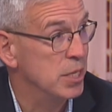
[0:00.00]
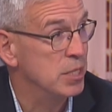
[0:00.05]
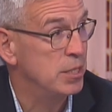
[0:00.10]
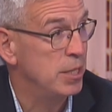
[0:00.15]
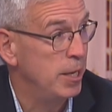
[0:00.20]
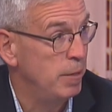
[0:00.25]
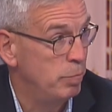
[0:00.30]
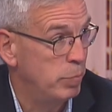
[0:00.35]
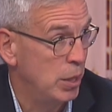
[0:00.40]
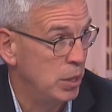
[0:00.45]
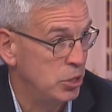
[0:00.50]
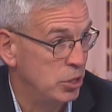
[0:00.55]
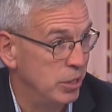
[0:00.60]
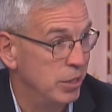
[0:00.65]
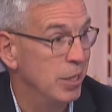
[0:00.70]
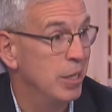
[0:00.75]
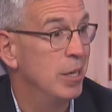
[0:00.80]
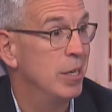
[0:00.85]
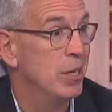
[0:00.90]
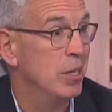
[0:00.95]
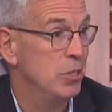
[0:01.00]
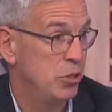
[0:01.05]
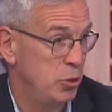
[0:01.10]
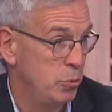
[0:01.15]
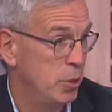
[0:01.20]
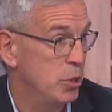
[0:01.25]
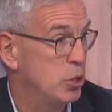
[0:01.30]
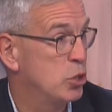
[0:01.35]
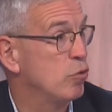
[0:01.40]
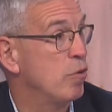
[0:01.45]
the state budget
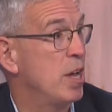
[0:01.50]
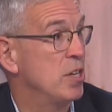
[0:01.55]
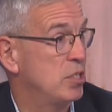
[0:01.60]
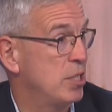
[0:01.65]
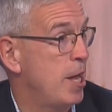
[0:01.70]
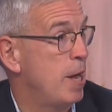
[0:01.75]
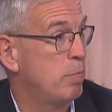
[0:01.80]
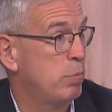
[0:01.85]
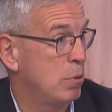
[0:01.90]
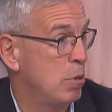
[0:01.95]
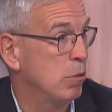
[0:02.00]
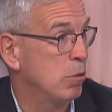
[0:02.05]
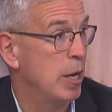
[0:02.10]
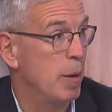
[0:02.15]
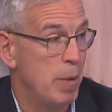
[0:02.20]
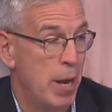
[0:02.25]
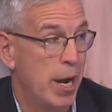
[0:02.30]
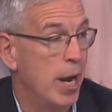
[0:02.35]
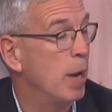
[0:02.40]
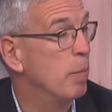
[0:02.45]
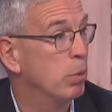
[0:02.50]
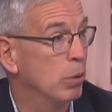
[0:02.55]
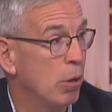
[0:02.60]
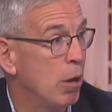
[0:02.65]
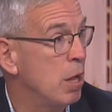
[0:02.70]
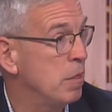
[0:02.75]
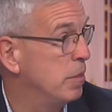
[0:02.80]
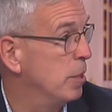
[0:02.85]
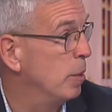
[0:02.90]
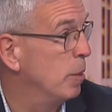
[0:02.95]
to address that program, and I
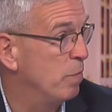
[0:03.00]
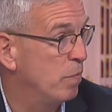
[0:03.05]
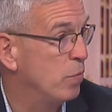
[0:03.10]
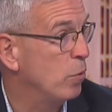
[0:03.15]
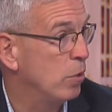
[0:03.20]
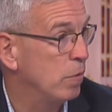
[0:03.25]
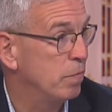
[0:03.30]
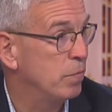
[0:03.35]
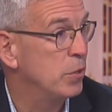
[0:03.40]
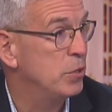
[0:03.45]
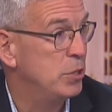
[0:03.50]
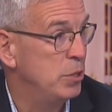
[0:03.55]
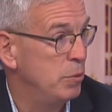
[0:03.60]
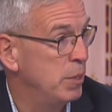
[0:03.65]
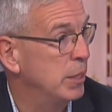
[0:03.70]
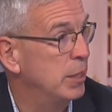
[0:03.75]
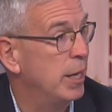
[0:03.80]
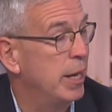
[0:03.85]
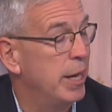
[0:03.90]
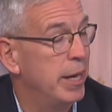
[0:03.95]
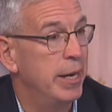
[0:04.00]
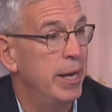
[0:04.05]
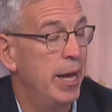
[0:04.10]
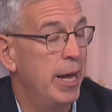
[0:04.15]
applaud them for doing that.